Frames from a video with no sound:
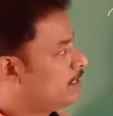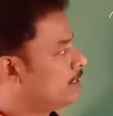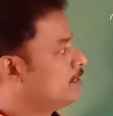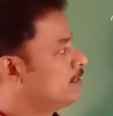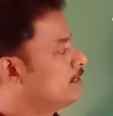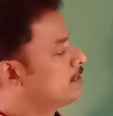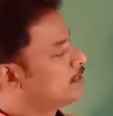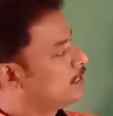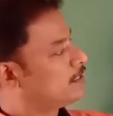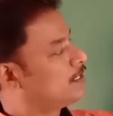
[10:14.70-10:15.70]

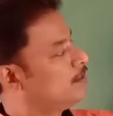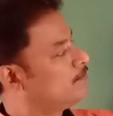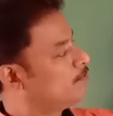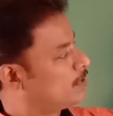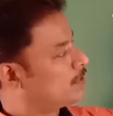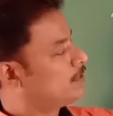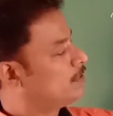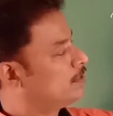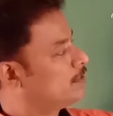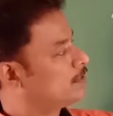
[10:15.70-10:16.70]
Generally, the term
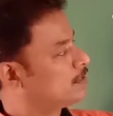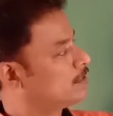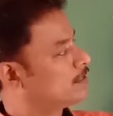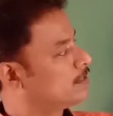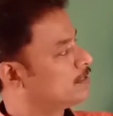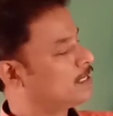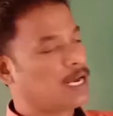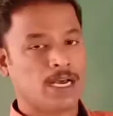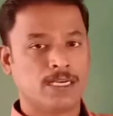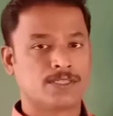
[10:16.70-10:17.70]
work
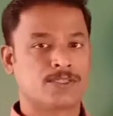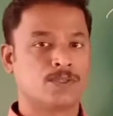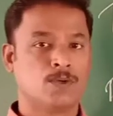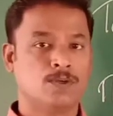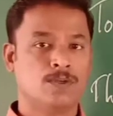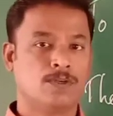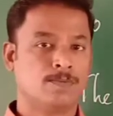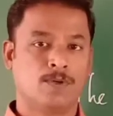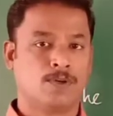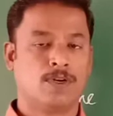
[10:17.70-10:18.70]
has
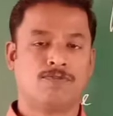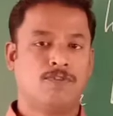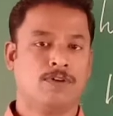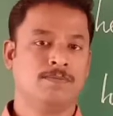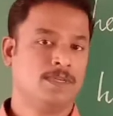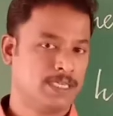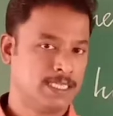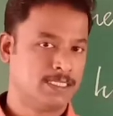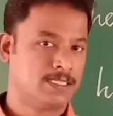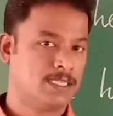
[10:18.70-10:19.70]
no plural
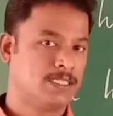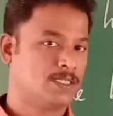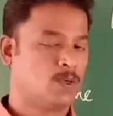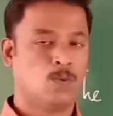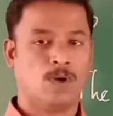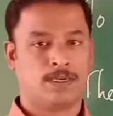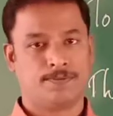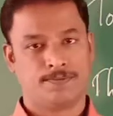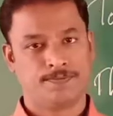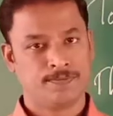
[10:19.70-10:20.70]
form in sense
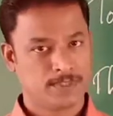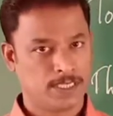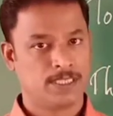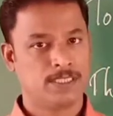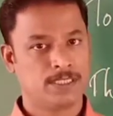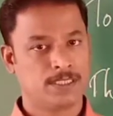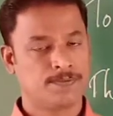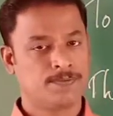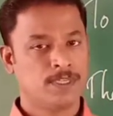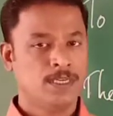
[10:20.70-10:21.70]
1. That
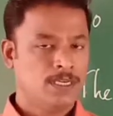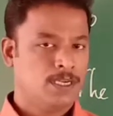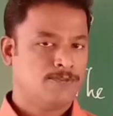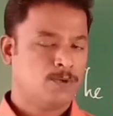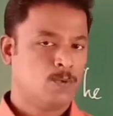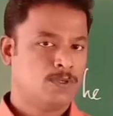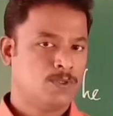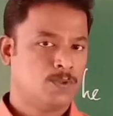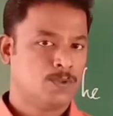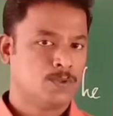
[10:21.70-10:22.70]
is, if
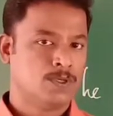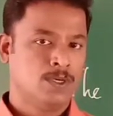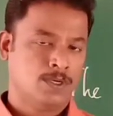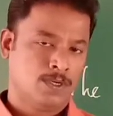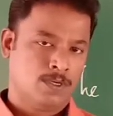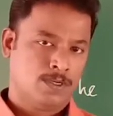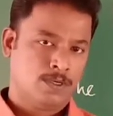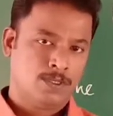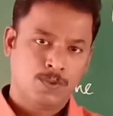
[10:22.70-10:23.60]
you want to